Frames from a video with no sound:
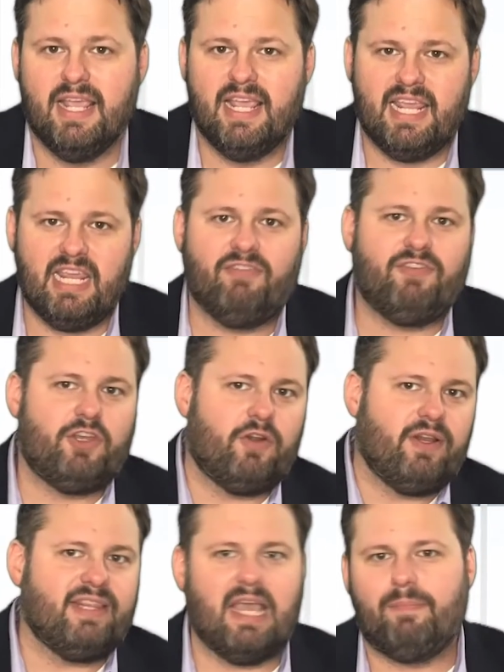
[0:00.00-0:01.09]
If
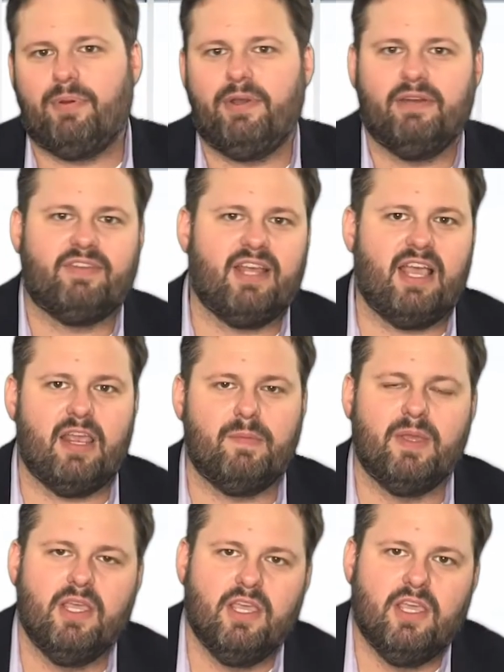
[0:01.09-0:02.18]
during that period of time
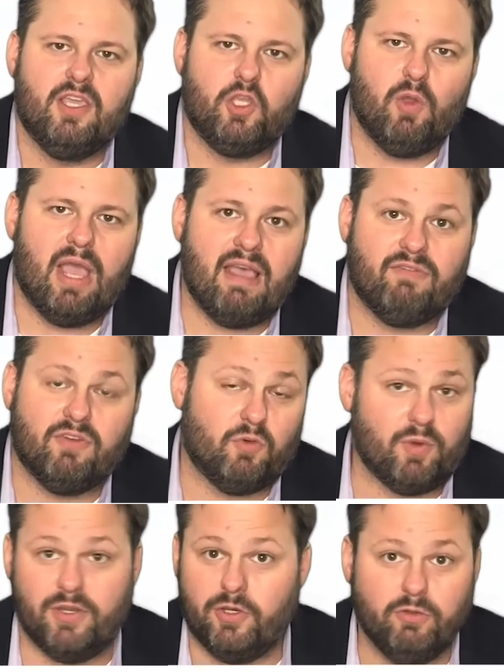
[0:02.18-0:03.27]
you have
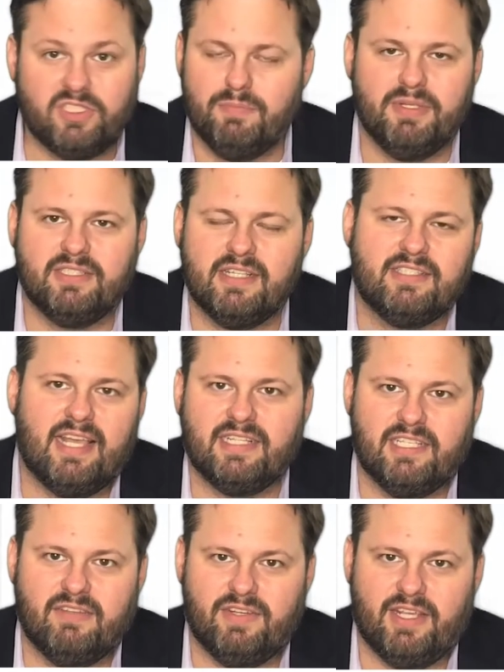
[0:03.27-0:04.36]
reduced business
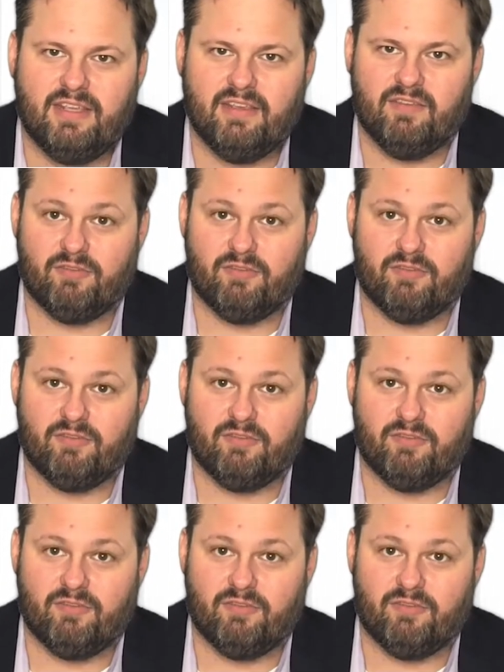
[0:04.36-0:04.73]
activity